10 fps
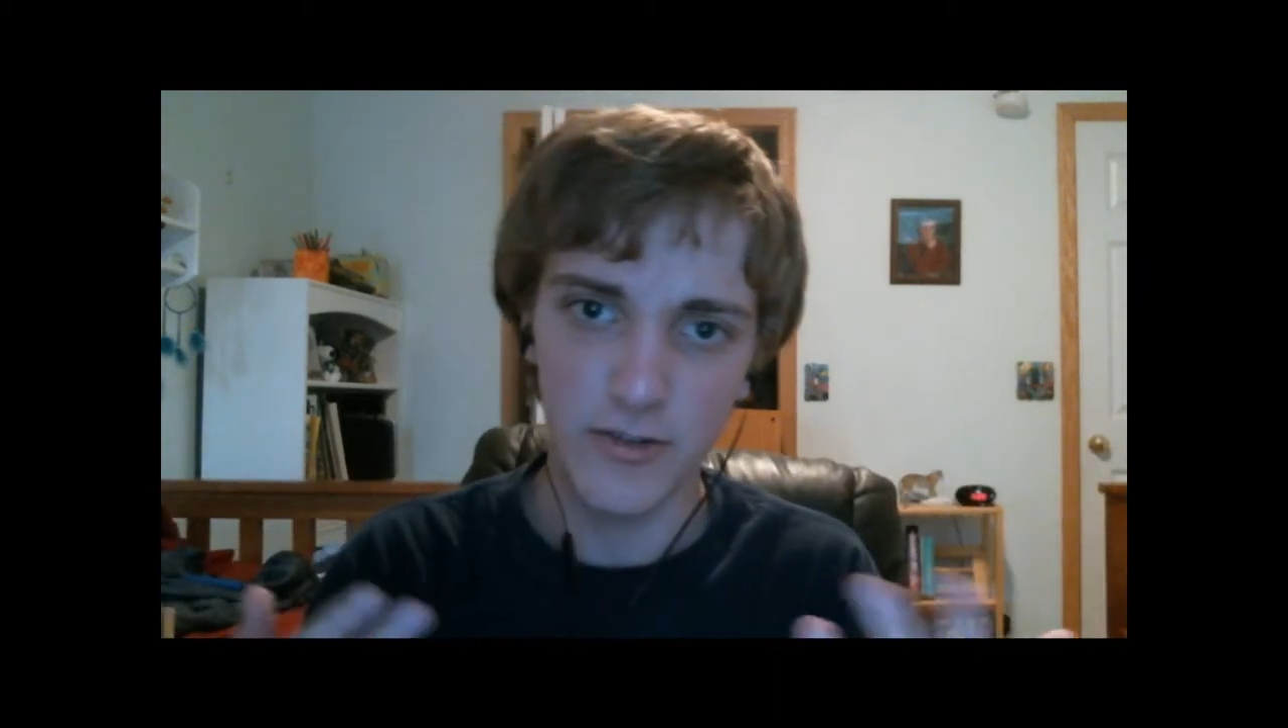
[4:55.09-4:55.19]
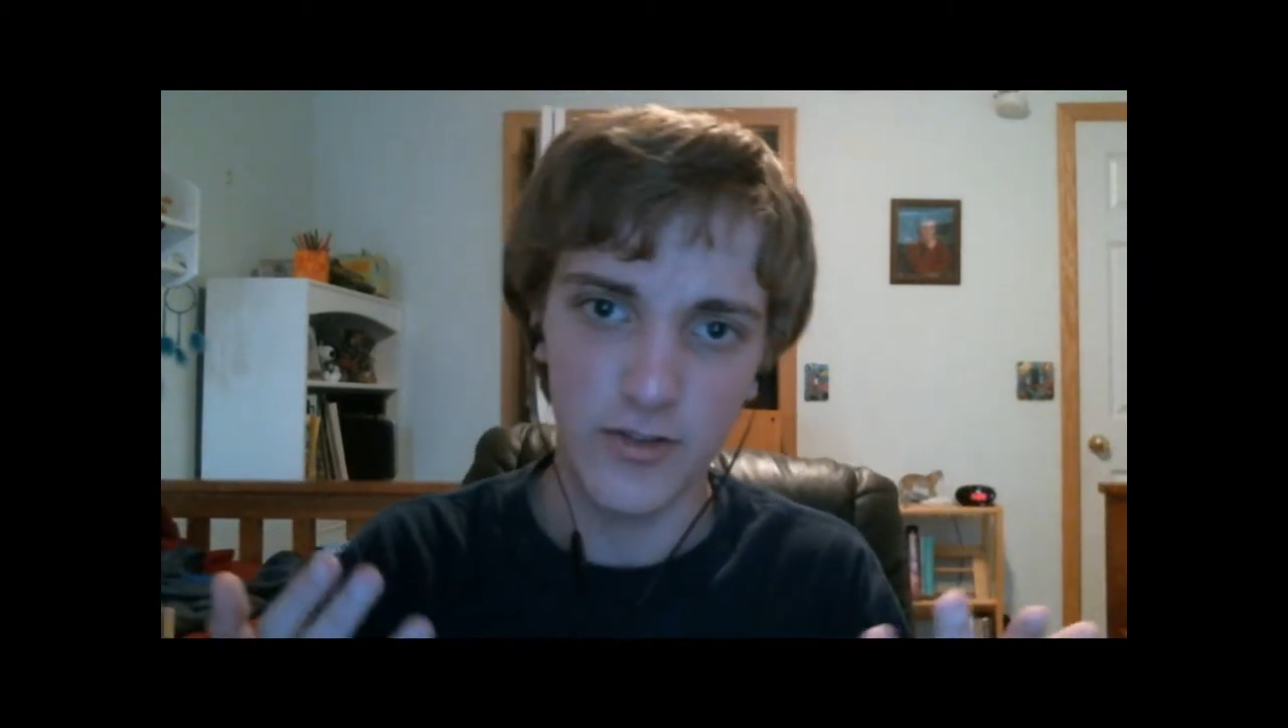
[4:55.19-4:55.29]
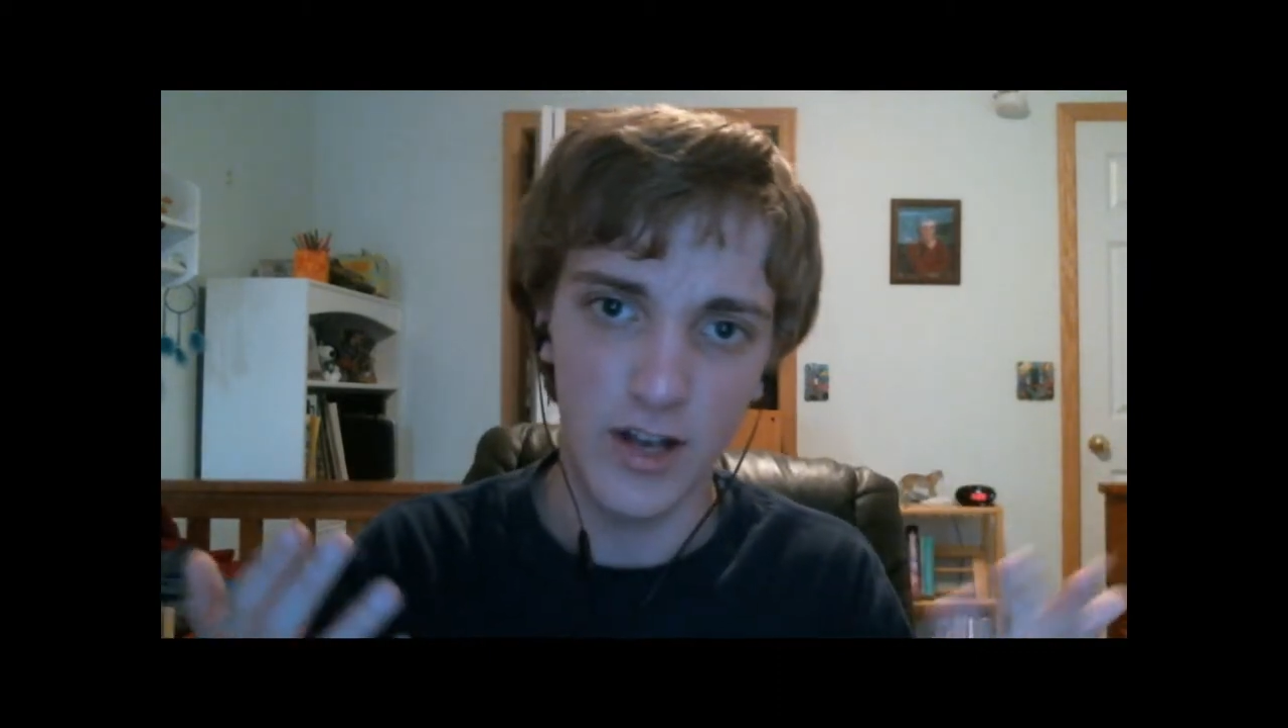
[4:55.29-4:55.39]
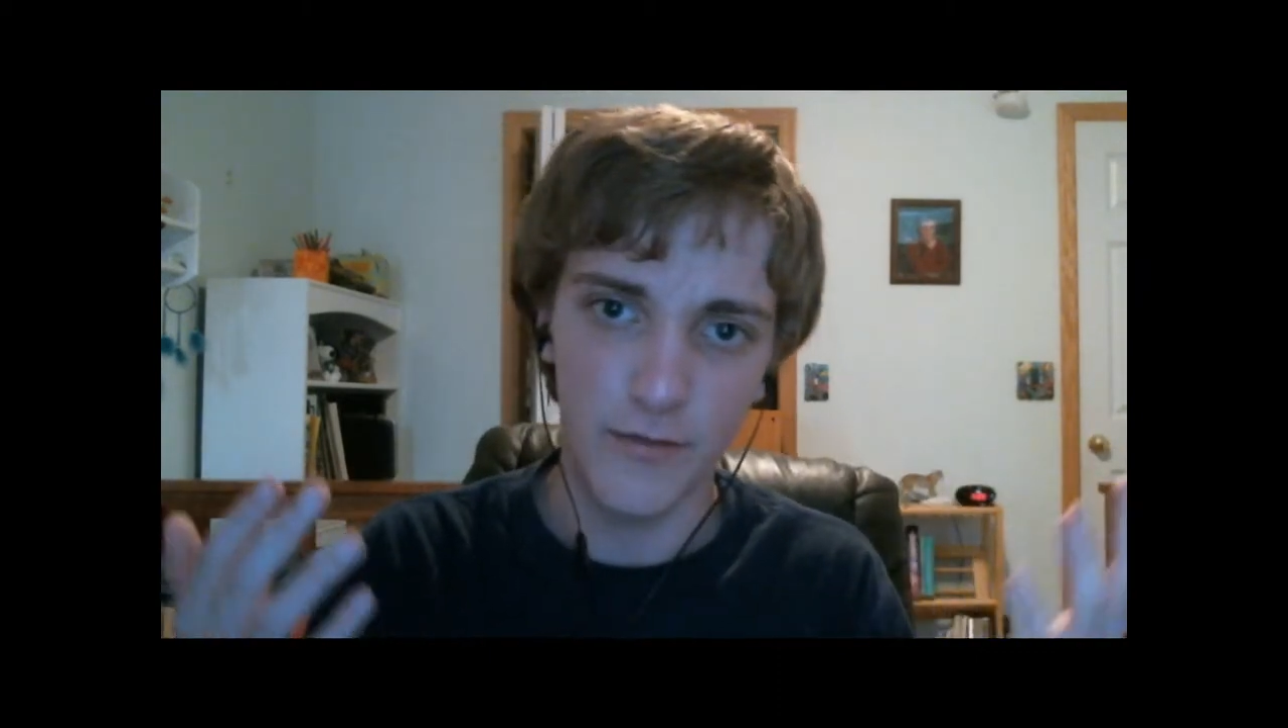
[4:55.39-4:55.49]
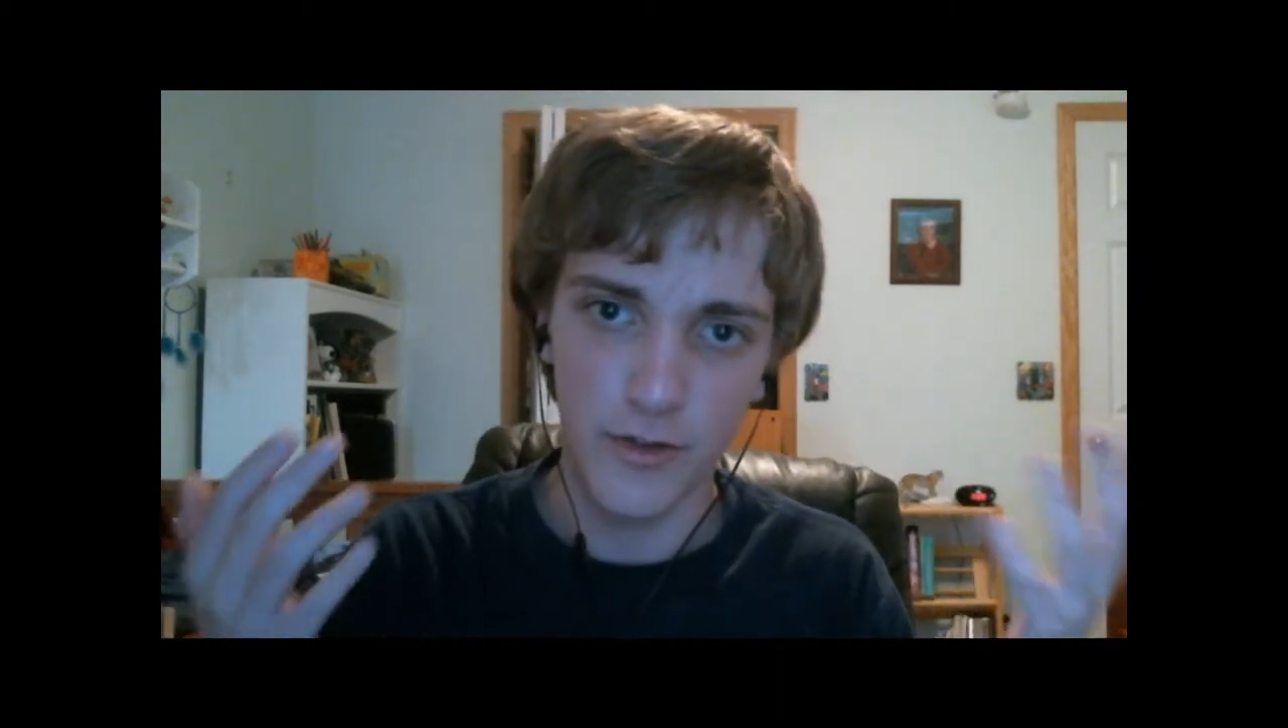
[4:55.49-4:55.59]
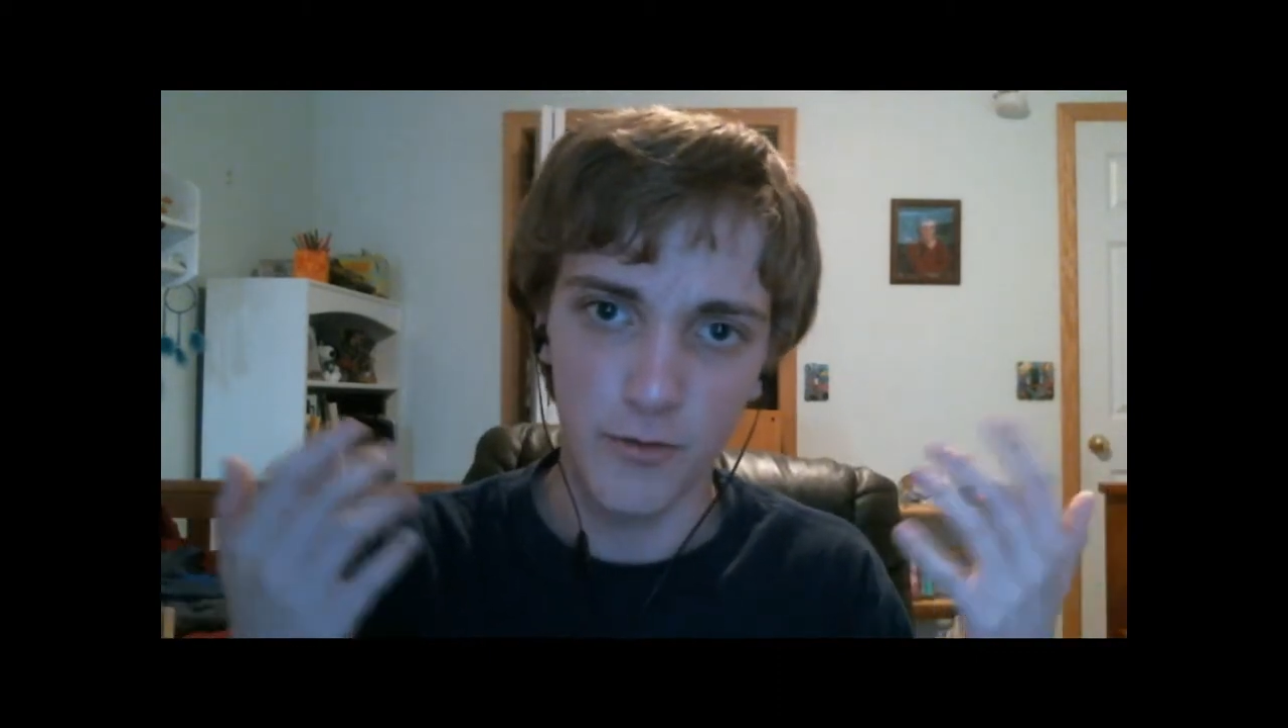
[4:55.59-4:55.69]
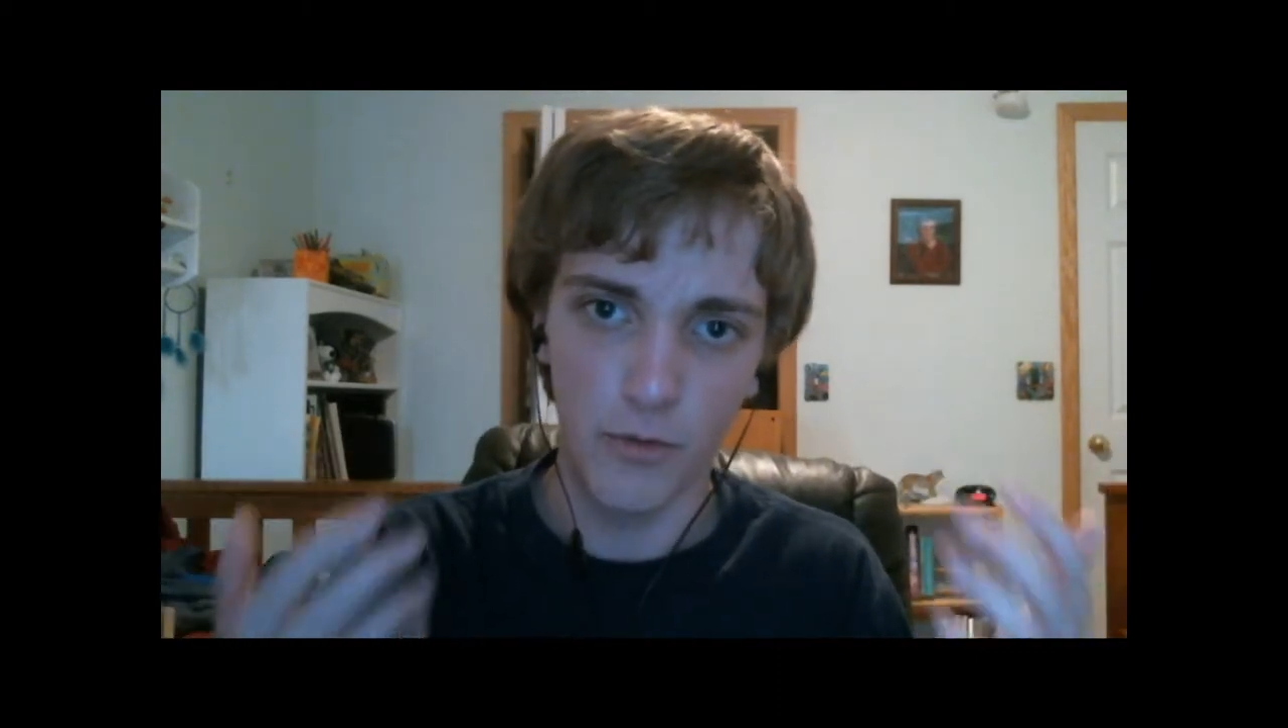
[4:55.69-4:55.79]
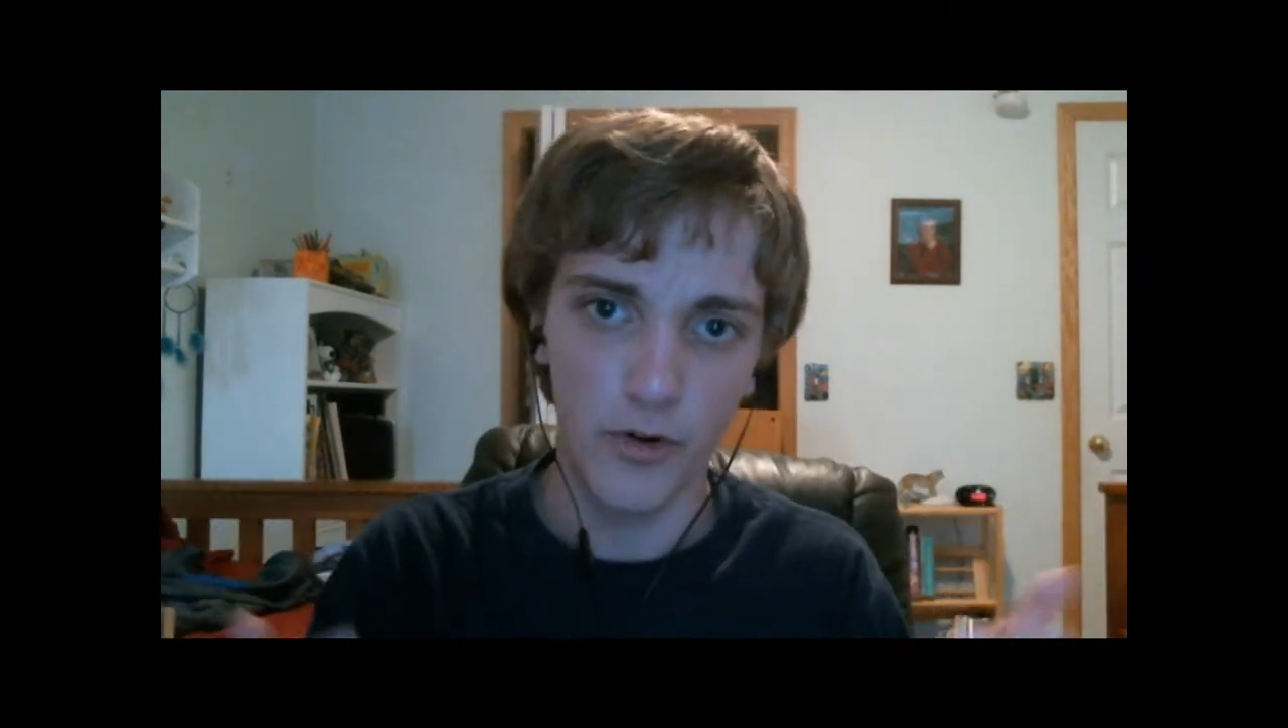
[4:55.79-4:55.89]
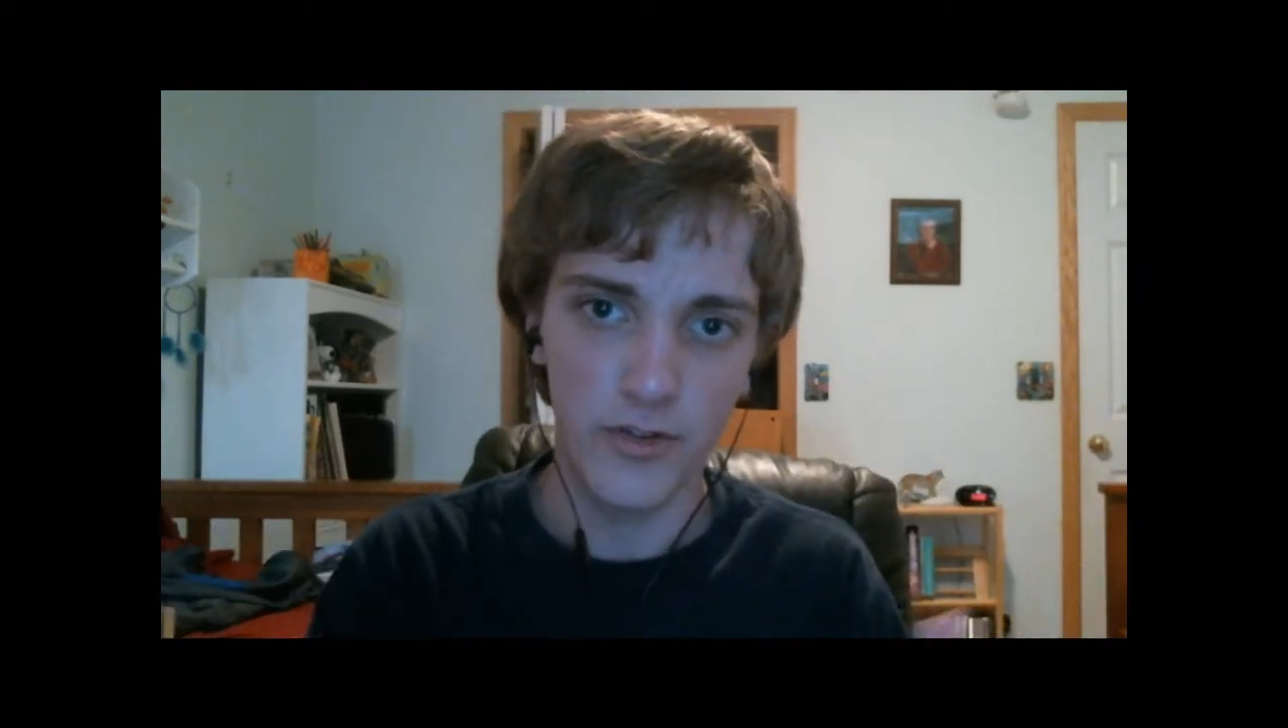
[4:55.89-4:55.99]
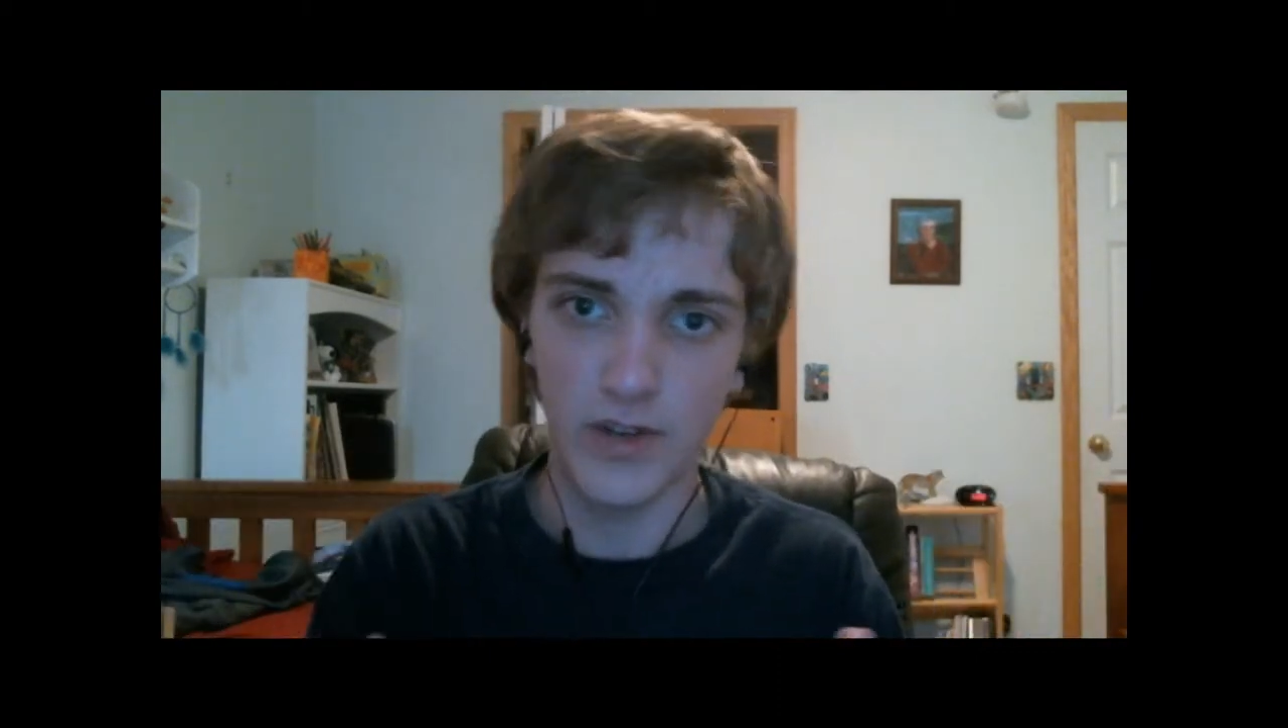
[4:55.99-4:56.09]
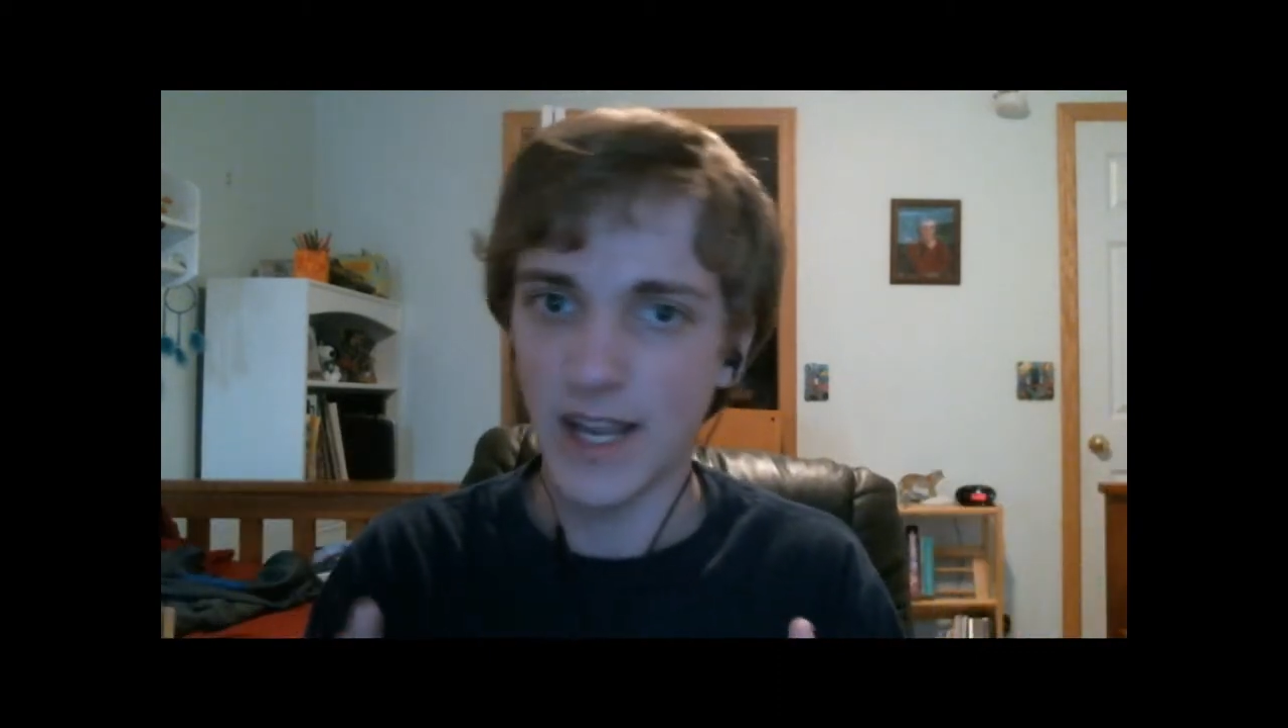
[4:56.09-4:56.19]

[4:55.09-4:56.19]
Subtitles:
stuff is worse than